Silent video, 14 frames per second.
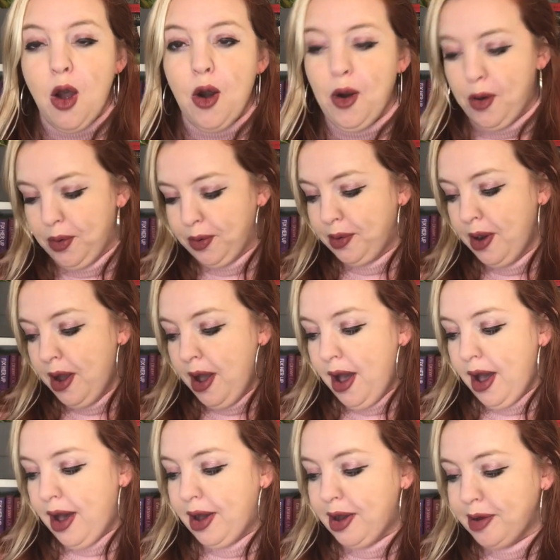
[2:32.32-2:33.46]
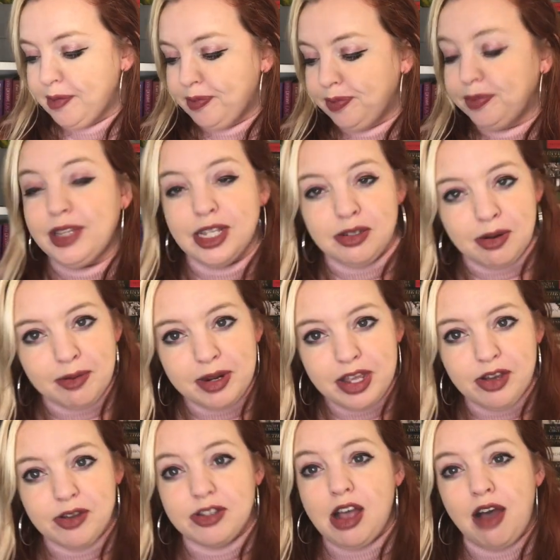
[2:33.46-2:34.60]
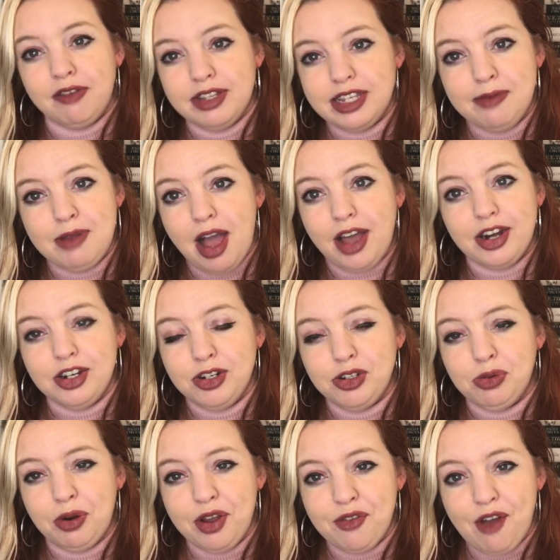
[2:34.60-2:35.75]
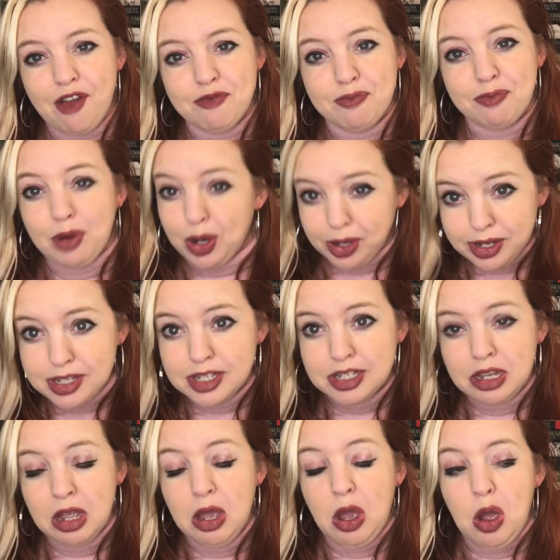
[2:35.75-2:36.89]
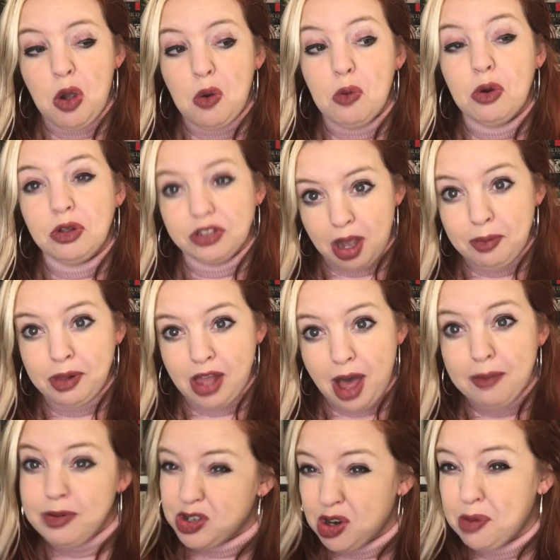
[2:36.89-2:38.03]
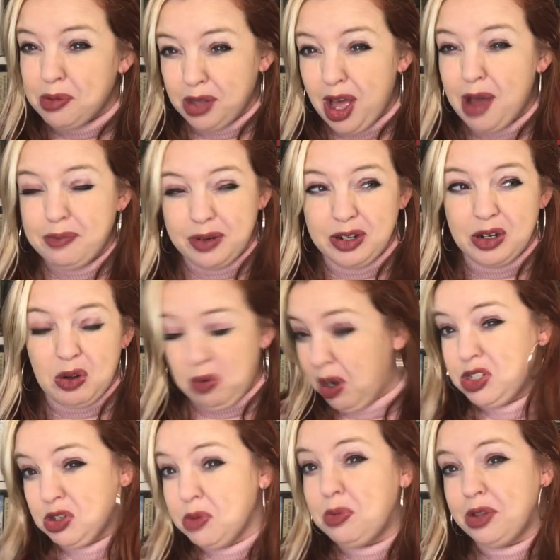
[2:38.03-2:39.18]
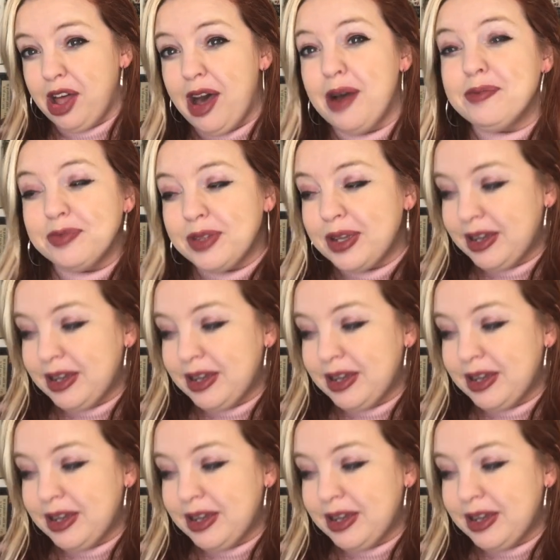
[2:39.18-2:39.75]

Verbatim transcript: So um, that's what I'm going to use. Obviously, I'm not going to do 25 books we'll double up and triple up and quadruple up.